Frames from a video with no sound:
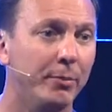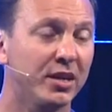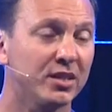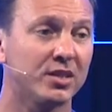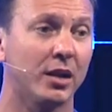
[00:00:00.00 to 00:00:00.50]

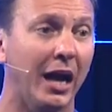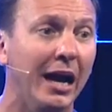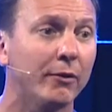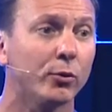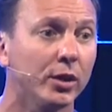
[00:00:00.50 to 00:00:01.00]
Because I
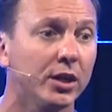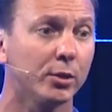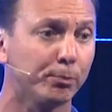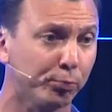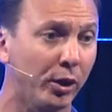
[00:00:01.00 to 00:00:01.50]
have a really
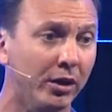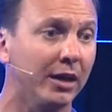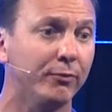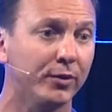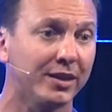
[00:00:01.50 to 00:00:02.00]
good prayer
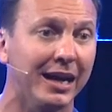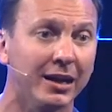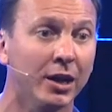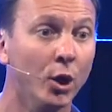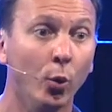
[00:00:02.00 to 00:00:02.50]
life with
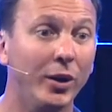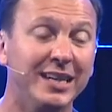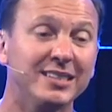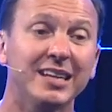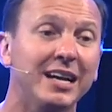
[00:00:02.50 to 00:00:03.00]
God. Well,
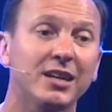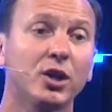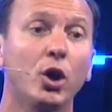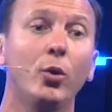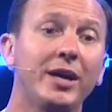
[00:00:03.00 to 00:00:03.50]
He's not going
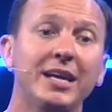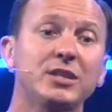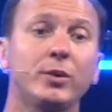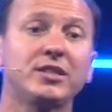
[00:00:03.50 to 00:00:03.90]
to go against what